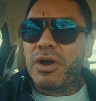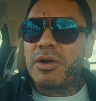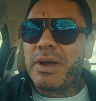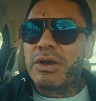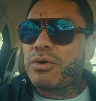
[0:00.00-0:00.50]
All
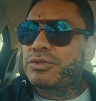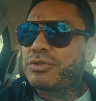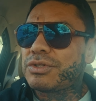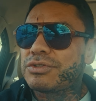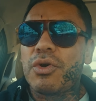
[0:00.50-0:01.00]
my
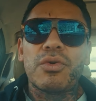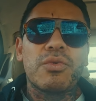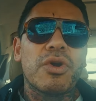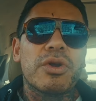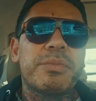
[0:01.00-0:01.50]
culture is go to
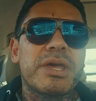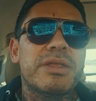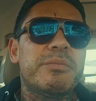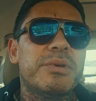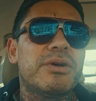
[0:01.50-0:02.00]
work, pay
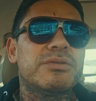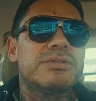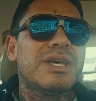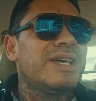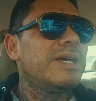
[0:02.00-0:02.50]
the bills,